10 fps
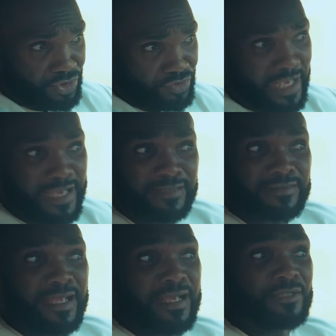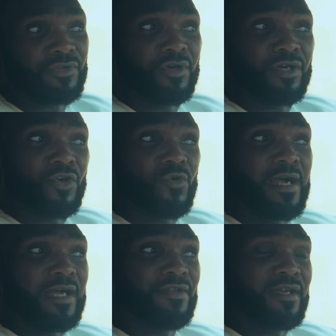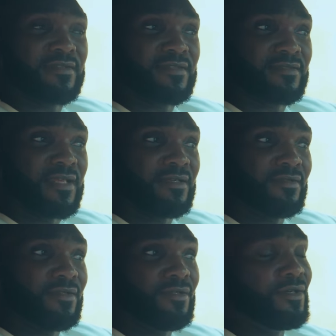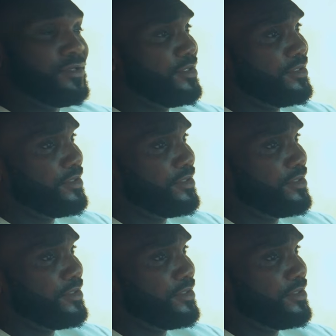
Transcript: should I enter her through honor over her younger sister? No.